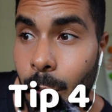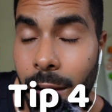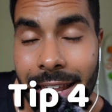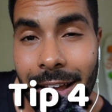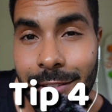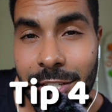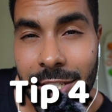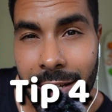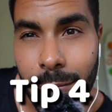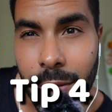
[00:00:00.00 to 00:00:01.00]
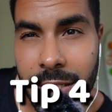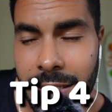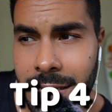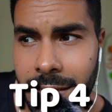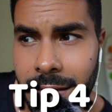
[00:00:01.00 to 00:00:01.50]
wait out the shuttle
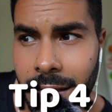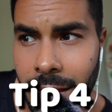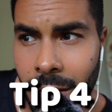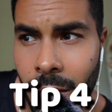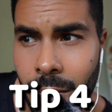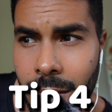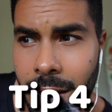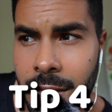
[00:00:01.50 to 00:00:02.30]
buses. You know,